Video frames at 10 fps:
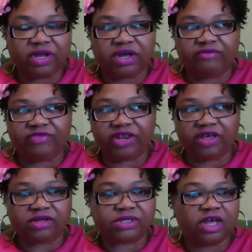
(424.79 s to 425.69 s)
um,
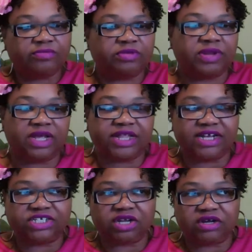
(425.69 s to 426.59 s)
videos to help them to get
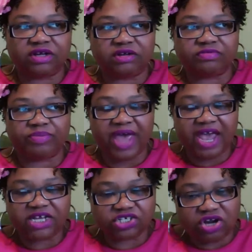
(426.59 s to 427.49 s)
that um,
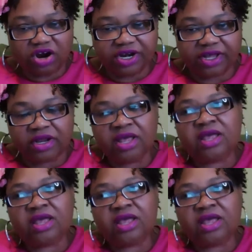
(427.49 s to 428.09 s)
page started.